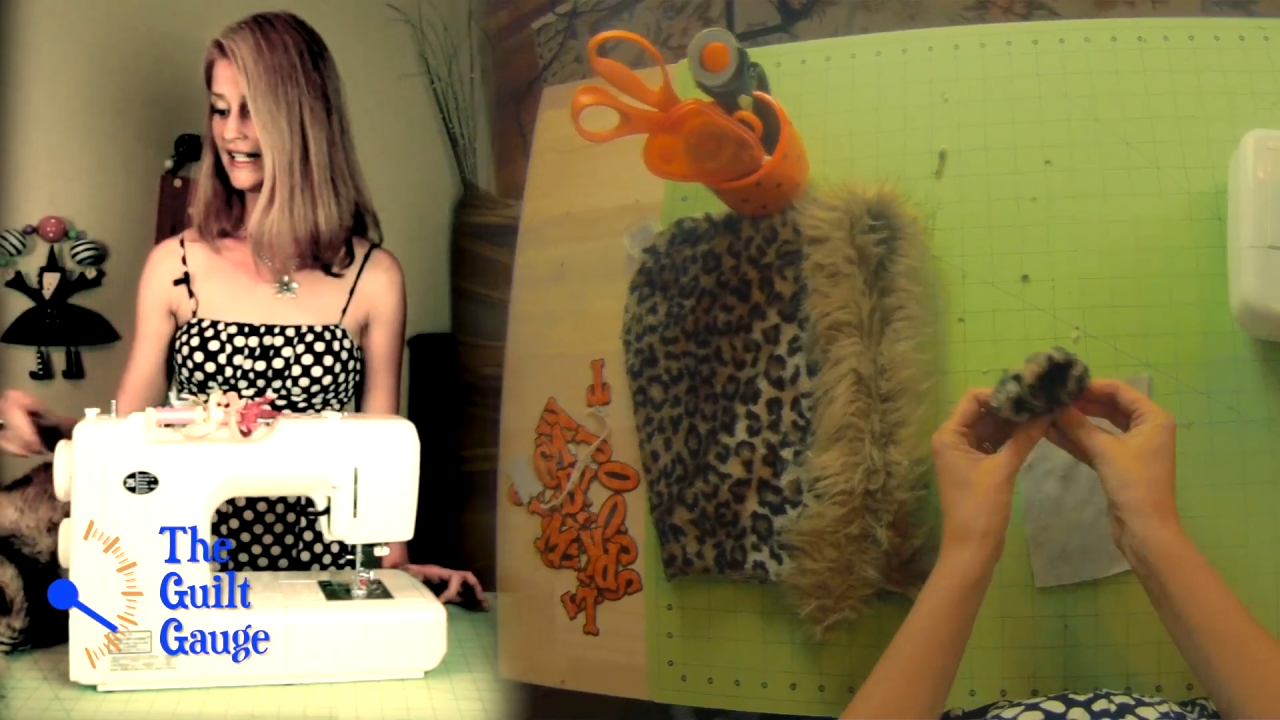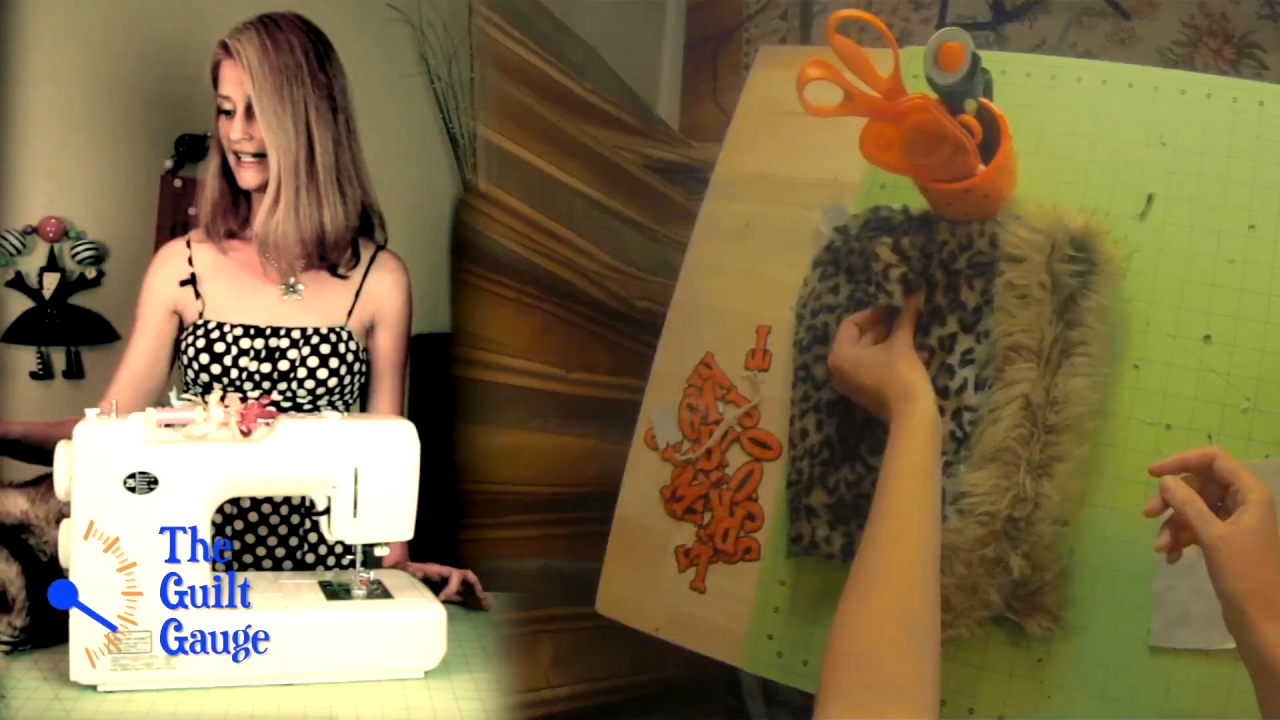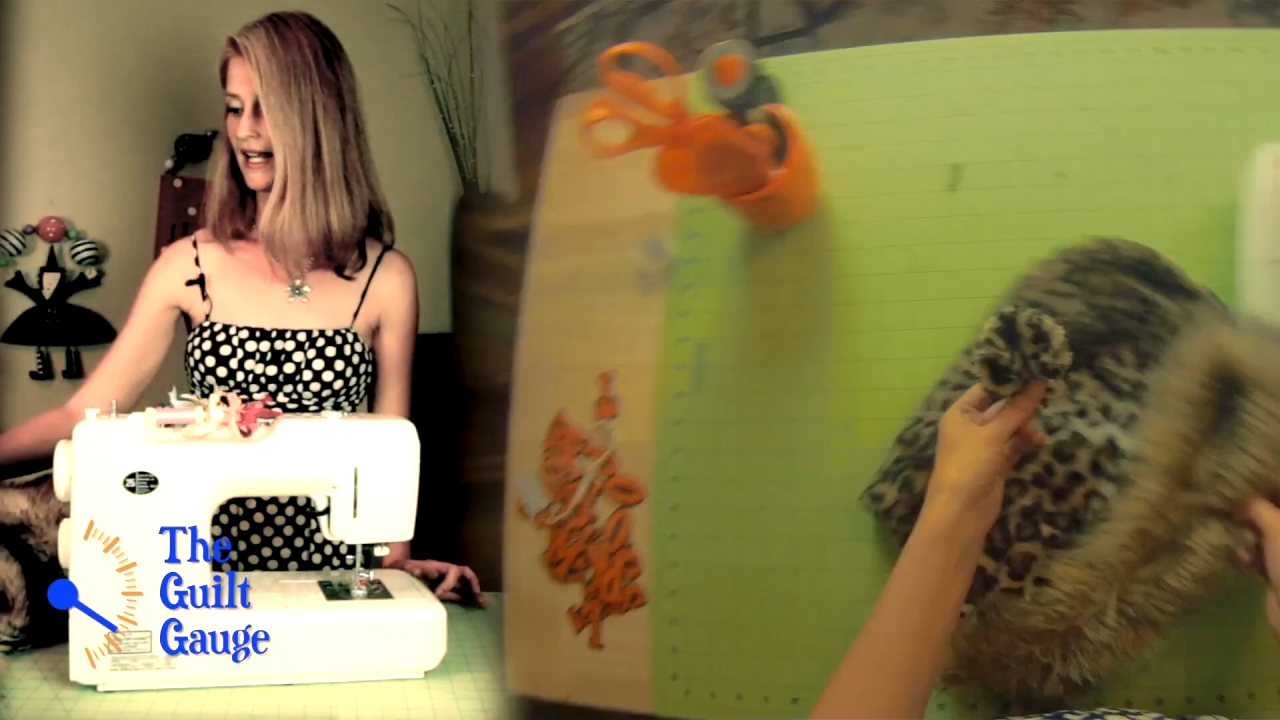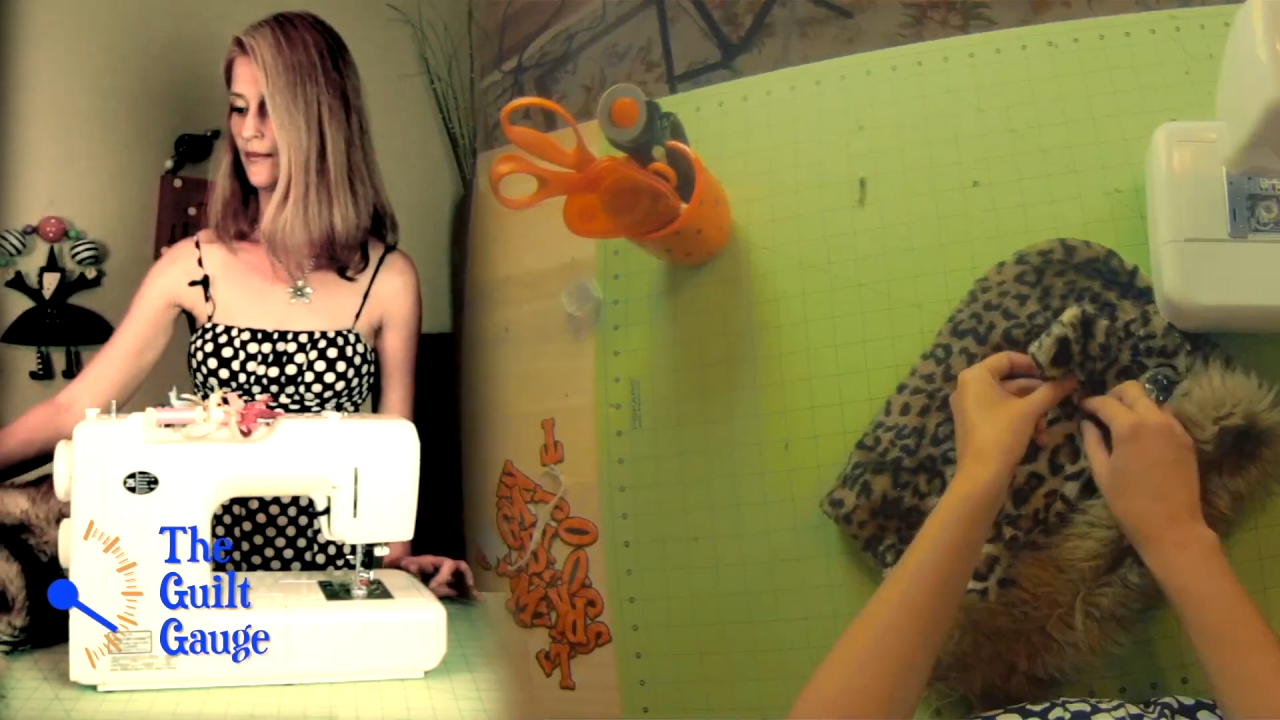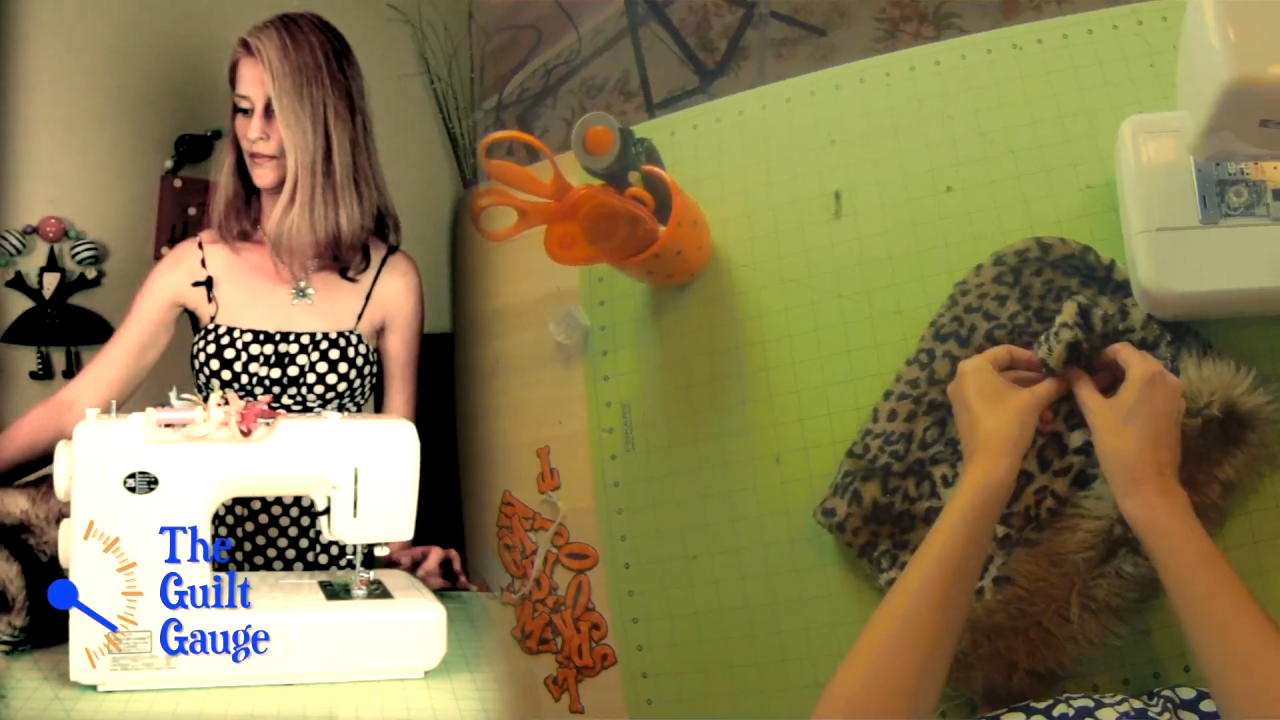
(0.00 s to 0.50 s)

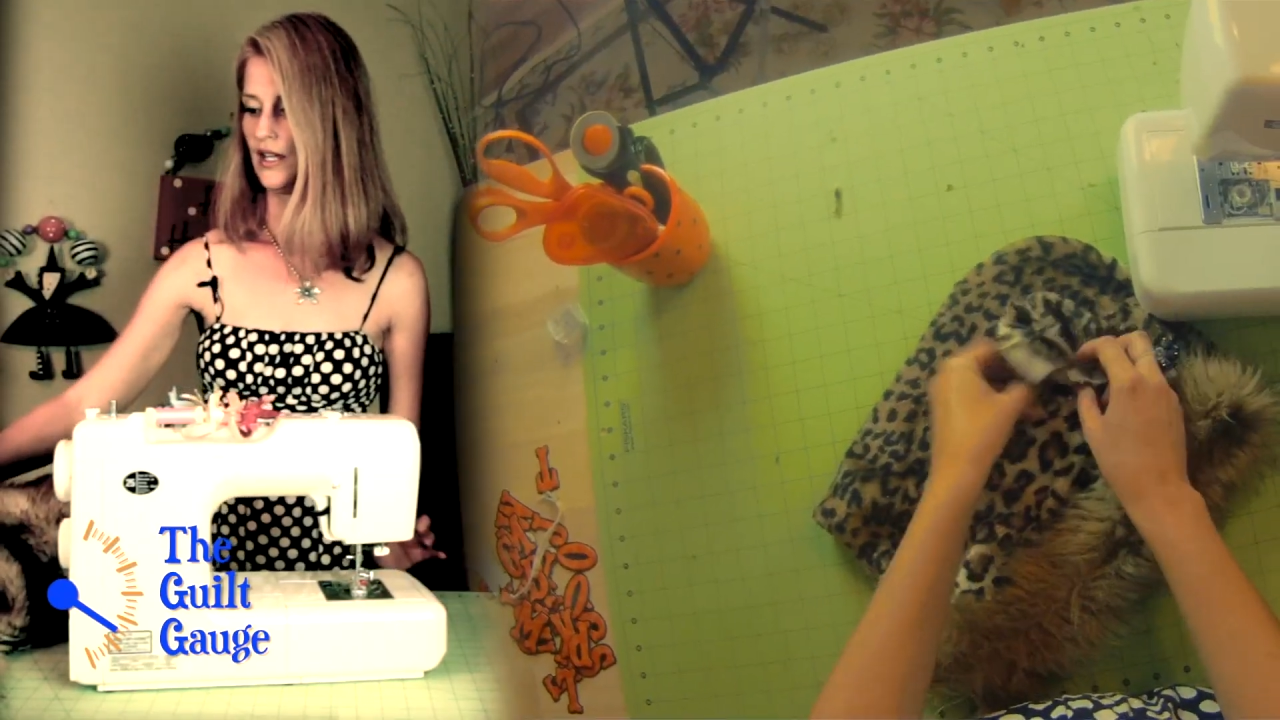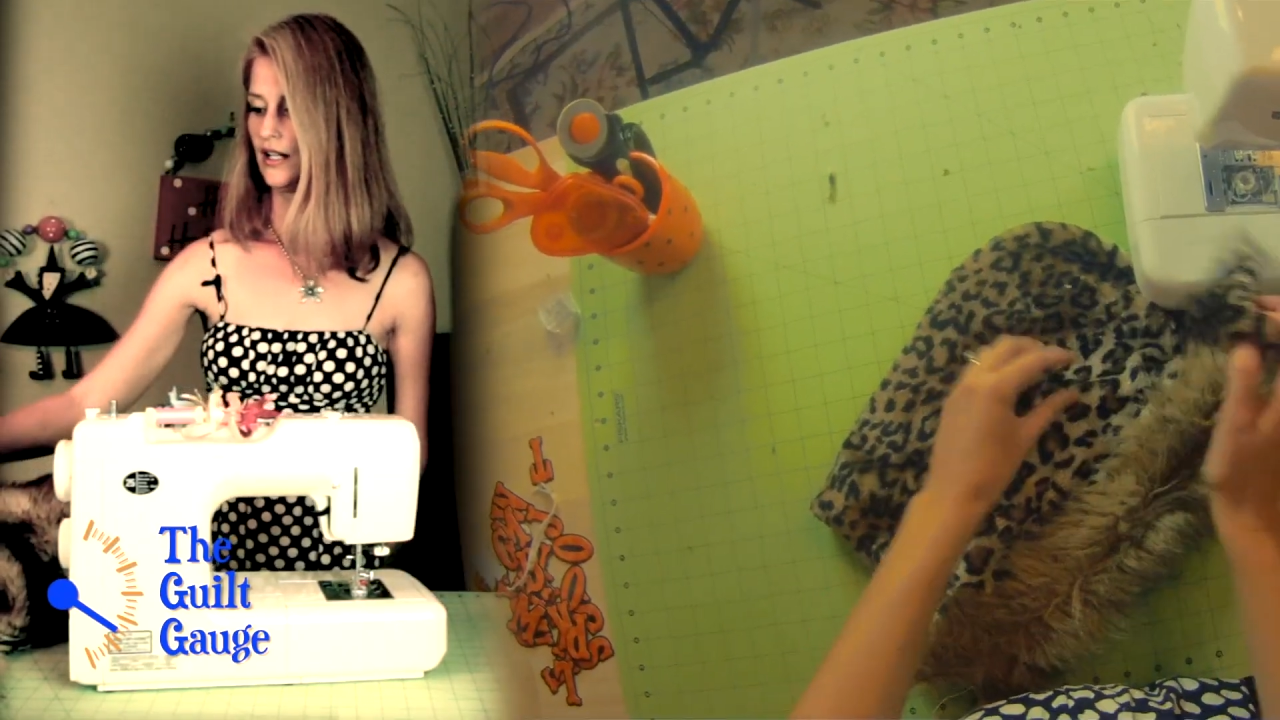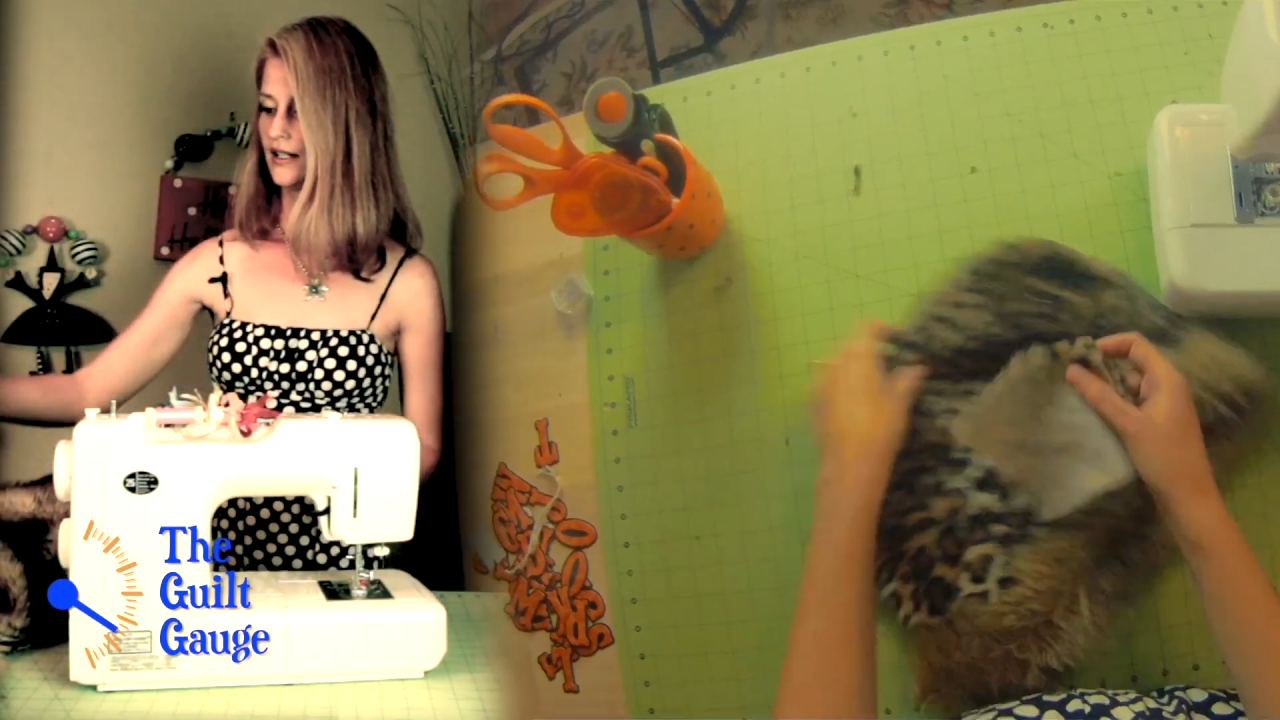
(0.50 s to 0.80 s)
something,